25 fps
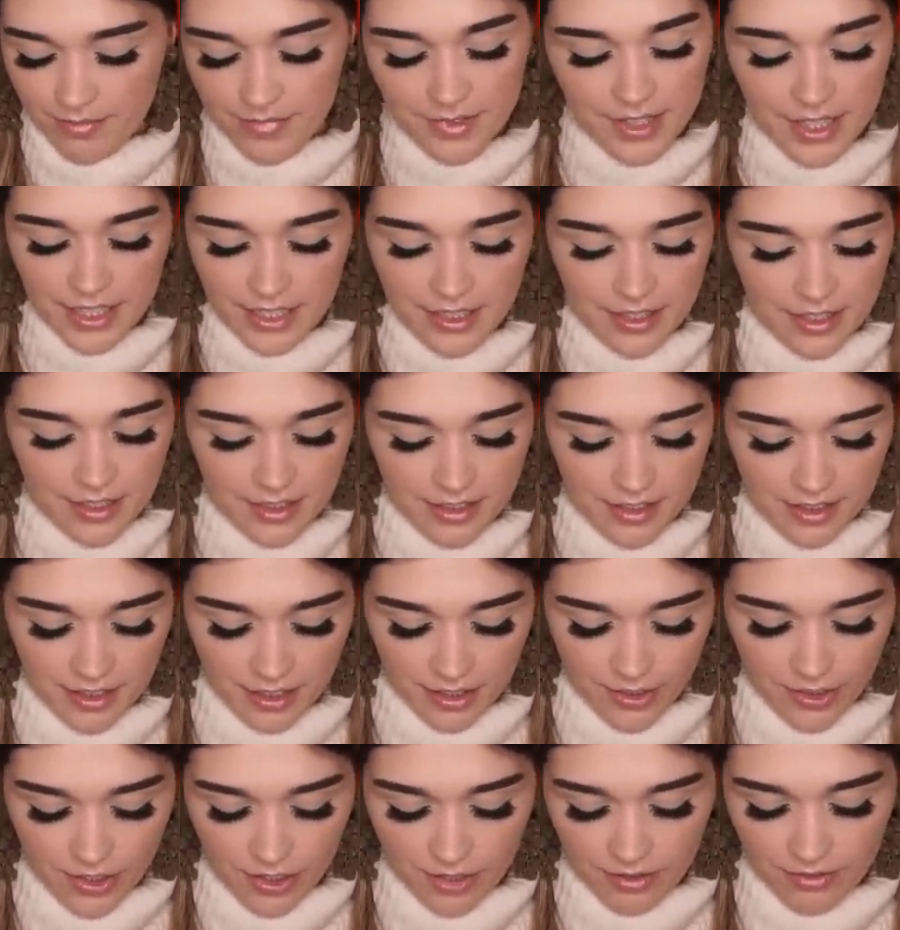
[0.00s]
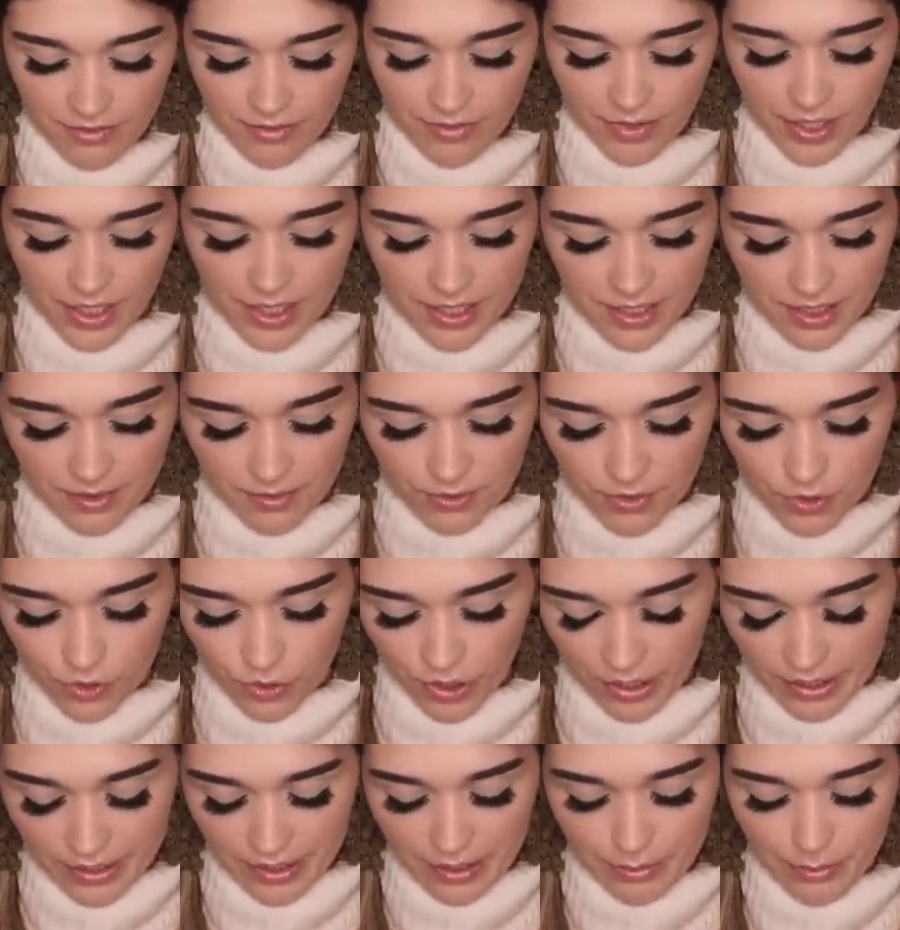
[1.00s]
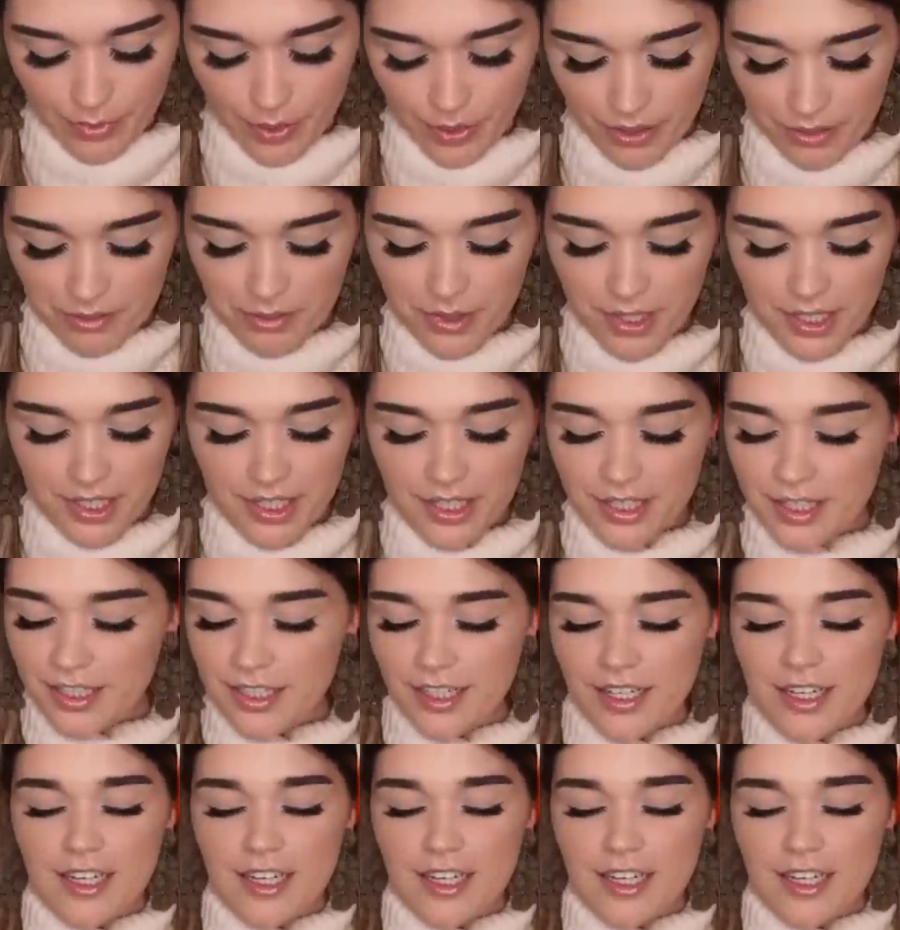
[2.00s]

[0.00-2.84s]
This is such a festive dress in my opinion,